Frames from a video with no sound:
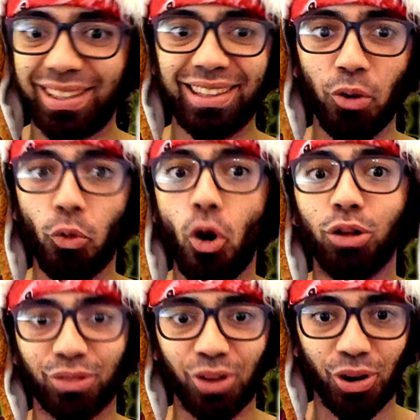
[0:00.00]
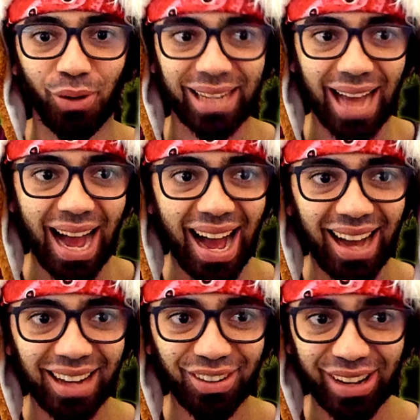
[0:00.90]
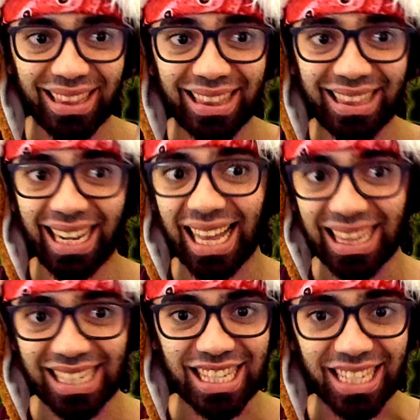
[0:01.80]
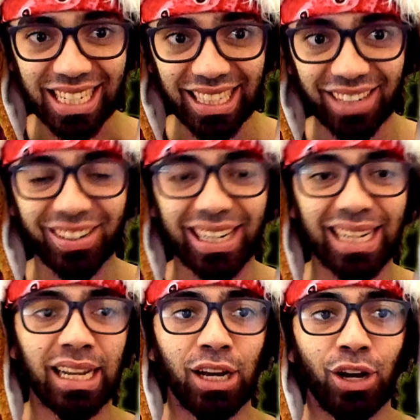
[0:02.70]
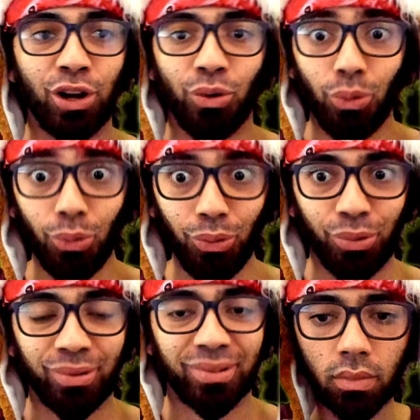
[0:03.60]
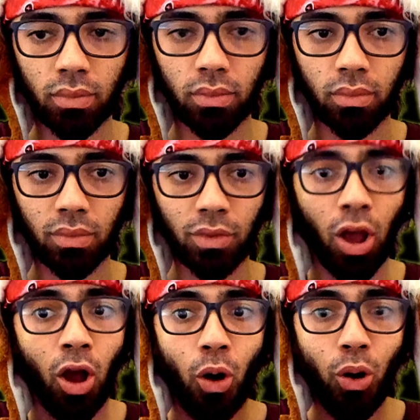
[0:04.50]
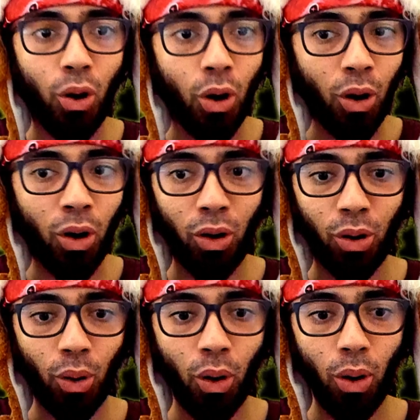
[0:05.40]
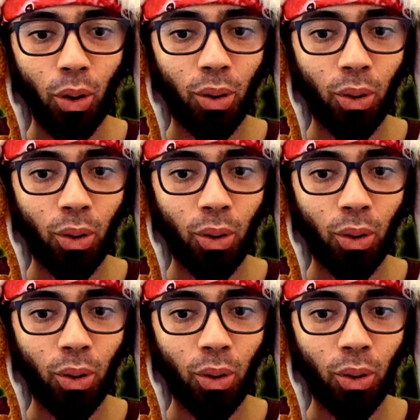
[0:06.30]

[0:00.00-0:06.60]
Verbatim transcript: Wall, go away. Ah, look at that scenery. Ooh. Oh, oh, oh.